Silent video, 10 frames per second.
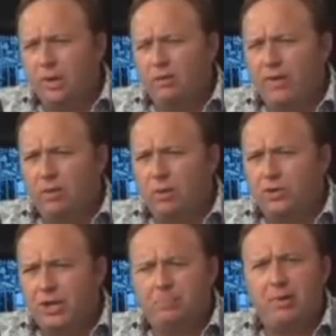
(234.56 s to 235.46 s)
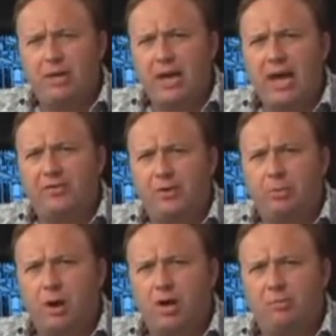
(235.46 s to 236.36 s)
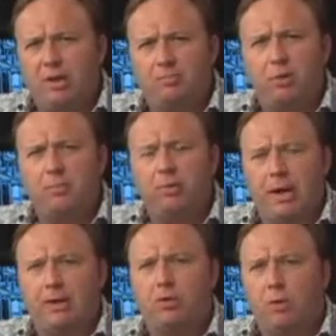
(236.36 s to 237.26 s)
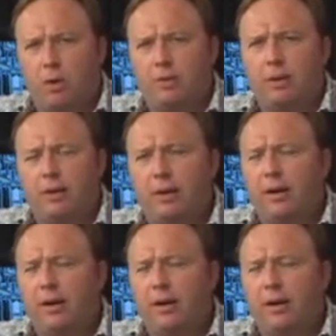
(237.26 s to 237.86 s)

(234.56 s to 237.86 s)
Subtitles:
Well, if they were GPSed, it would already be a pre-planned coordinate.